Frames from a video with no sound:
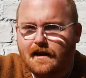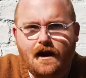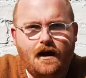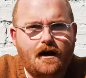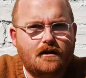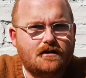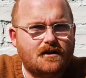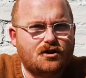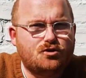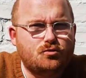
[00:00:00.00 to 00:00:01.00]
The
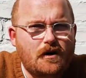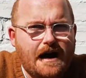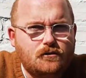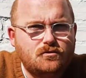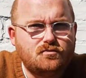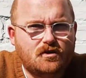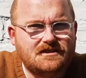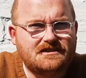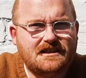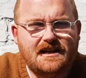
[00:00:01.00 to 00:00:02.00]
crowd want to
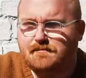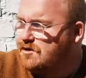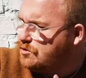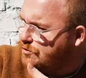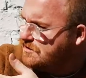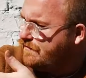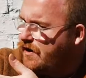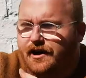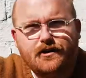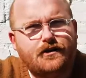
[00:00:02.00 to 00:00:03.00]
see him
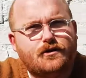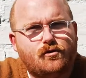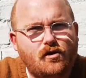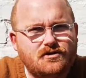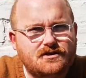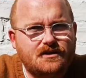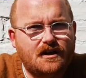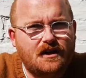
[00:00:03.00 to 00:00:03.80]
crucified on the cross,